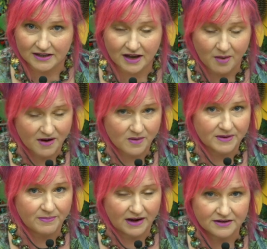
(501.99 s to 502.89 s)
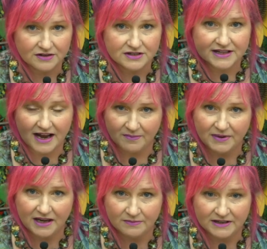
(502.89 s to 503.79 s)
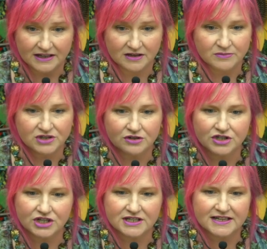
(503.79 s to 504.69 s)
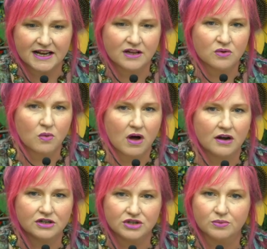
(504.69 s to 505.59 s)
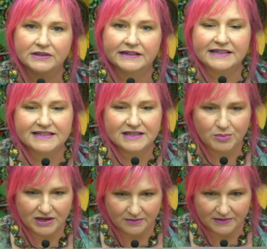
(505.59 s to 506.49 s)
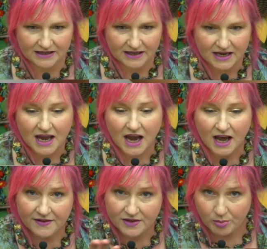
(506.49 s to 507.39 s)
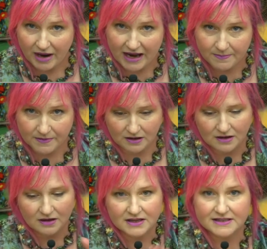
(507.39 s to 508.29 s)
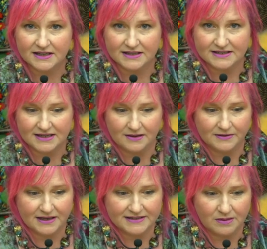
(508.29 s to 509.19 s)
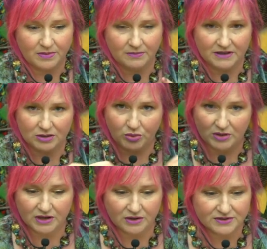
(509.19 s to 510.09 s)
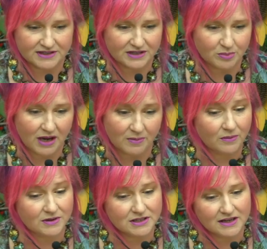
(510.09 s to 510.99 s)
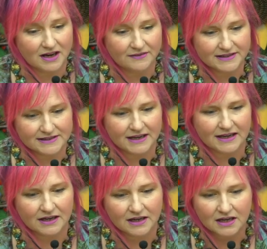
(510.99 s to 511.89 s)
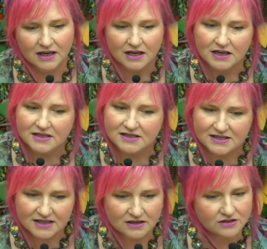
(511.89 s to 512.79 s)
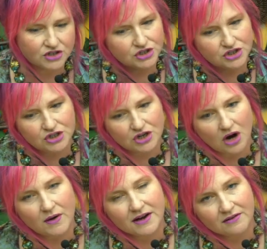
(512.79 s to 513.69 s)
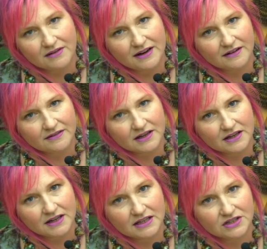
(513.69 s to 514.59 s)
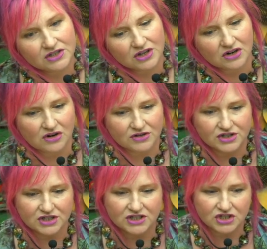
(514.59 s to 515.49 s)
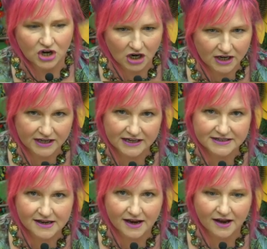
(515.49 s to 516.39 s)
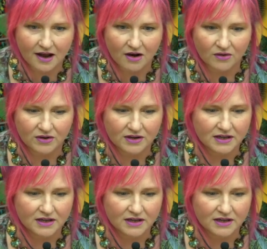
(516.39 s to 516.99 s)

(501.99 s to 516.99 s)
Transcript: The gum arabic binders that have pigment in them. So you're just adding the water to release the pigment. And then the paper is going to stabilize that pigment. The pigment goes into the paper, which is kind of exciting still just going around in circles, just darkening as I go.